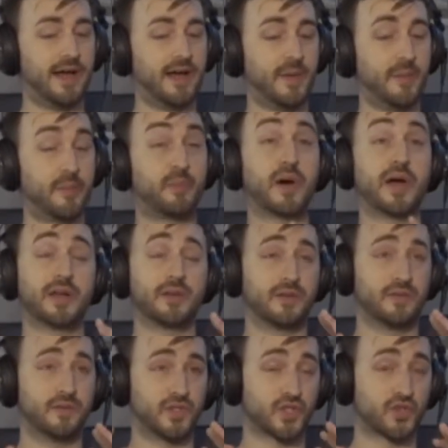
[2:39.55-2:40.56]
But
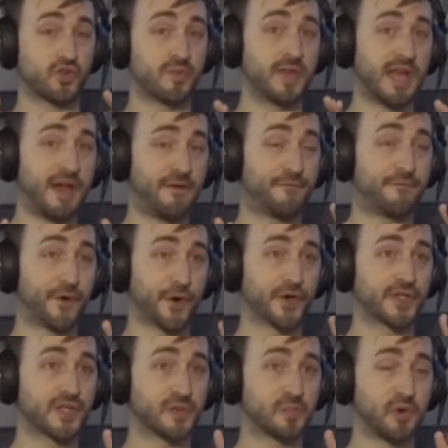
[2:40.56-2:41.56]
streaming at
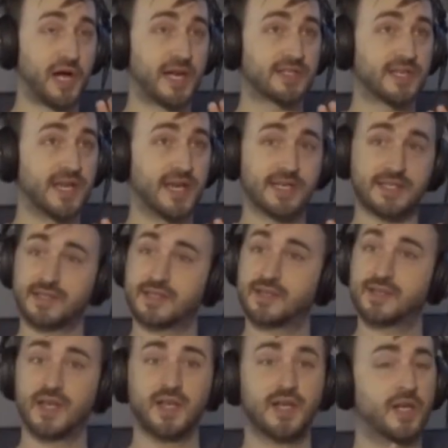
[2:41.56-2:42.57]
first, the process
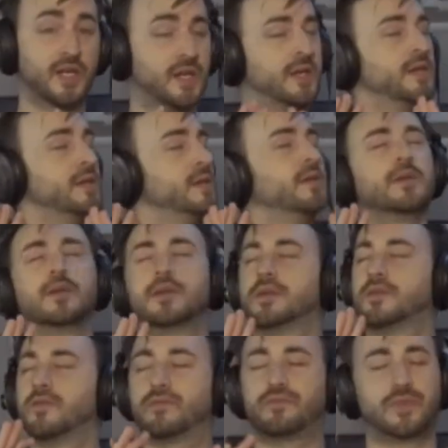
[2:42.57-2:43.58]

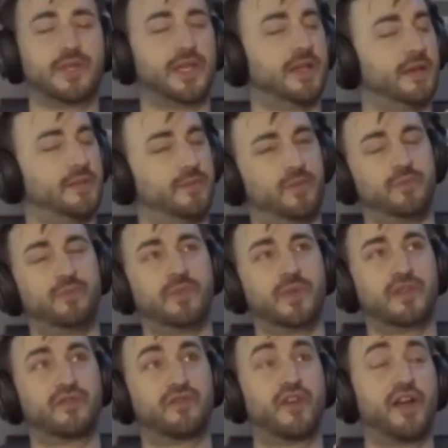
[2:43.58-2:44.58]
it
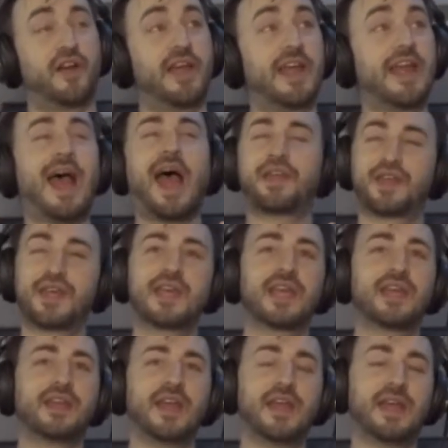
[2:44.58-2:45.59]
is very. I think
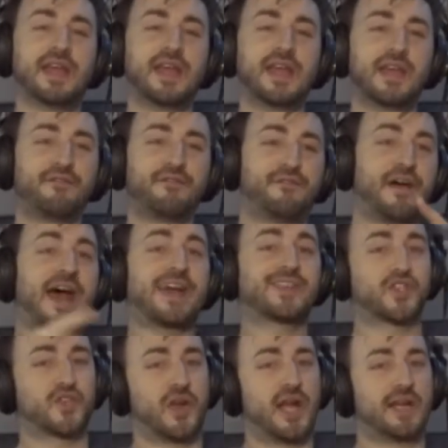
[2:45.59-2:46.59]
it
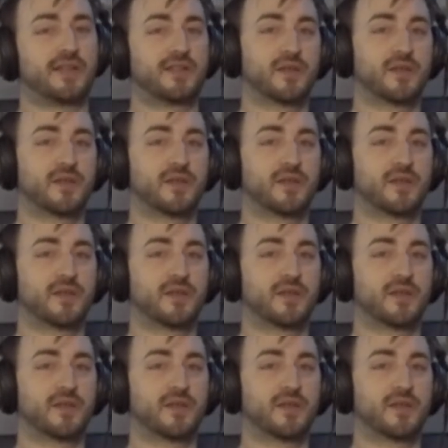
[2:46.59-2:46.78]
fast tracked